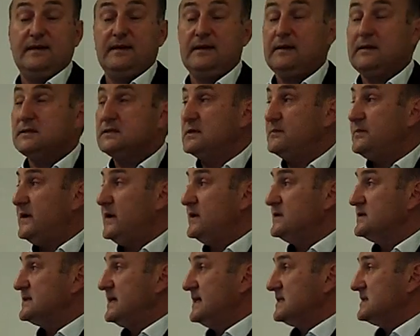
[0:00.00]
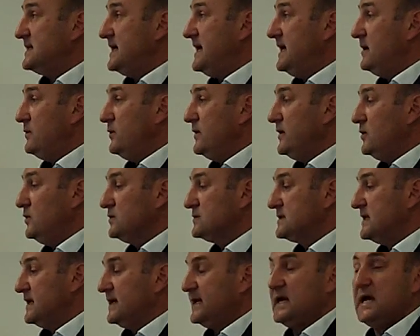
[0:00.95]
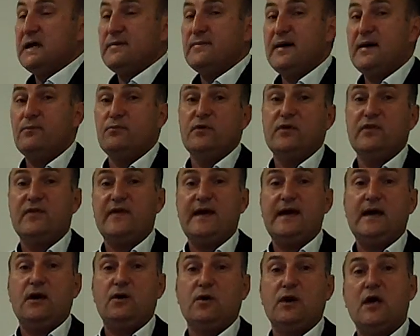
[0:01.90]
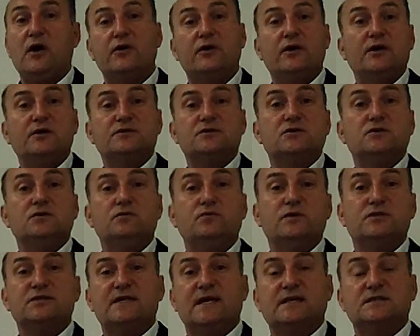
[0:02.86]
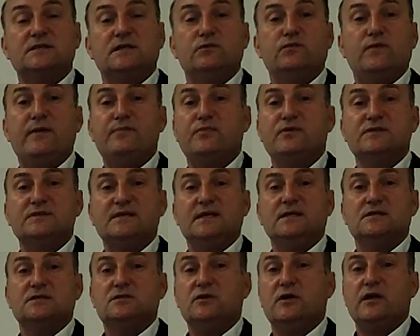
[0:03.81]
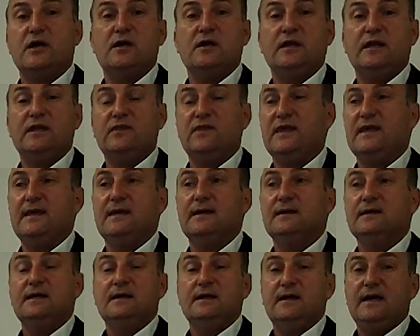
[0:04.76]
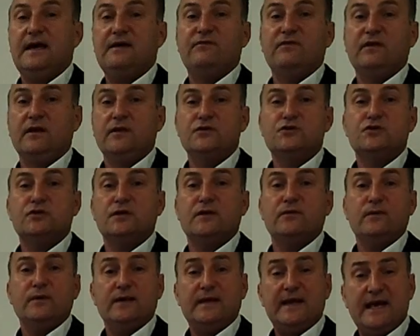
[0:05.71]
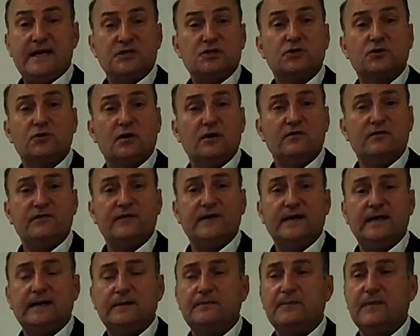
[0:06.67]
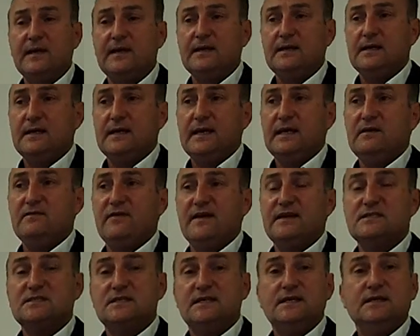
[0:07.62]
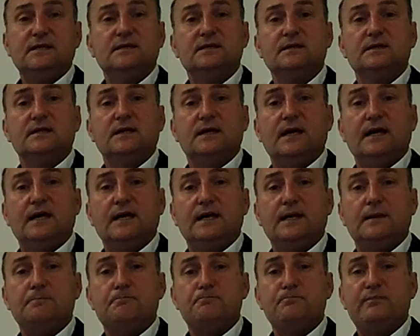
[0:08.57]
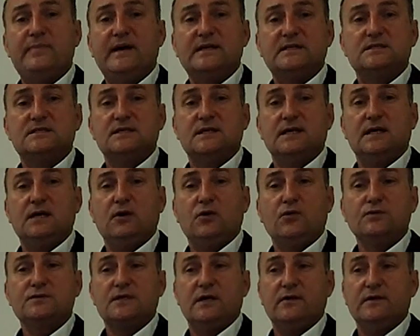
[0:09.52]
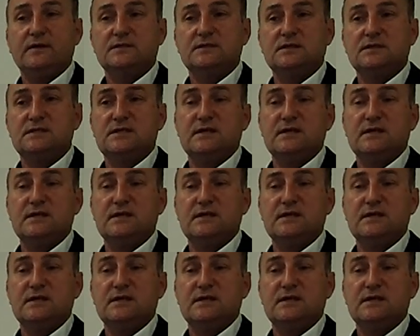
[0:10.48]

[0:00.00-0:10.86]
I suppose that's how we also came up with our logo too, which actually represents not only the evolutionary nature of investing, but also it's a